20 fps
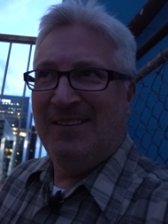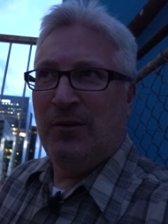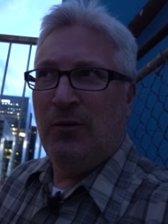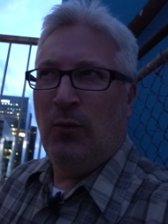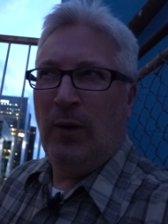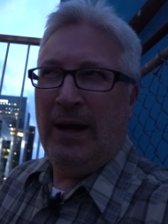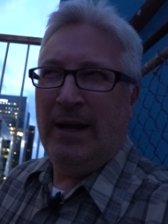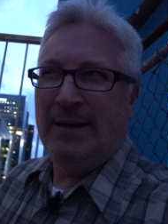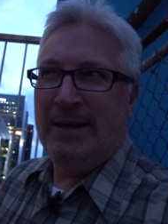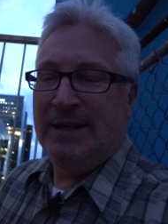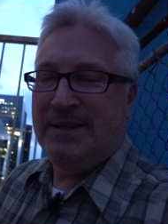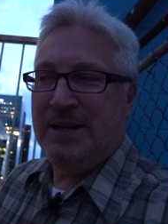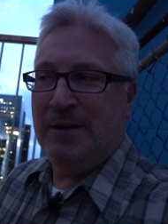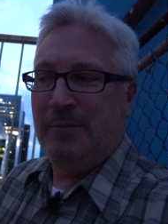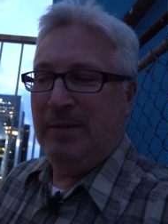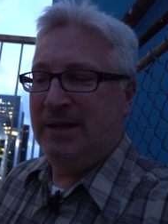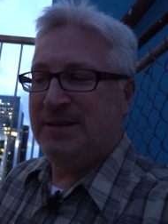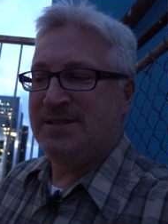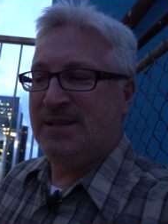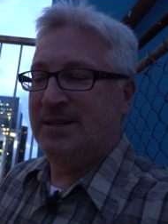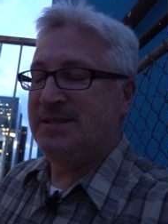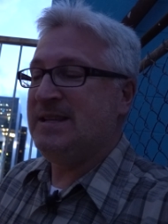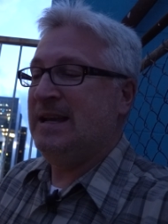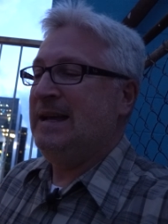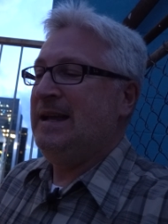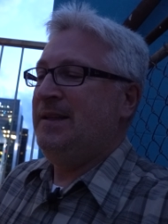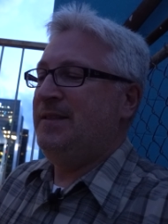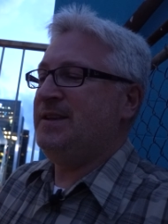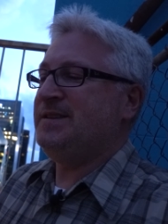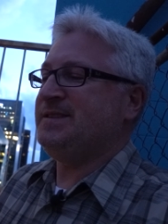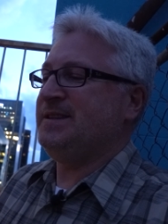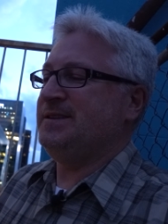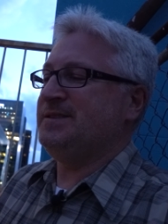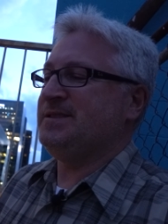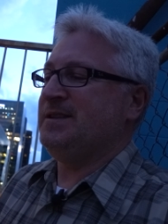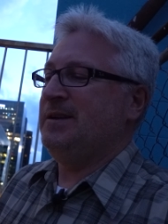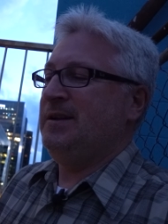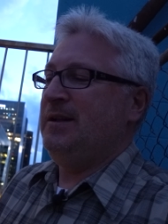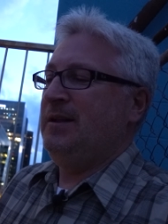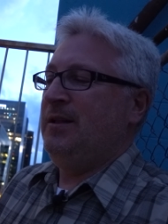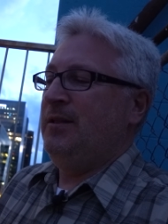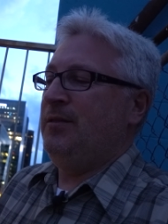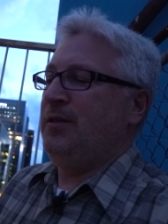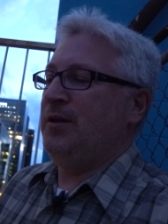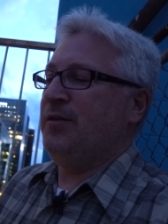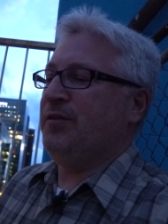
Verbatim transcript: Wait, that doesn't make sense. This is the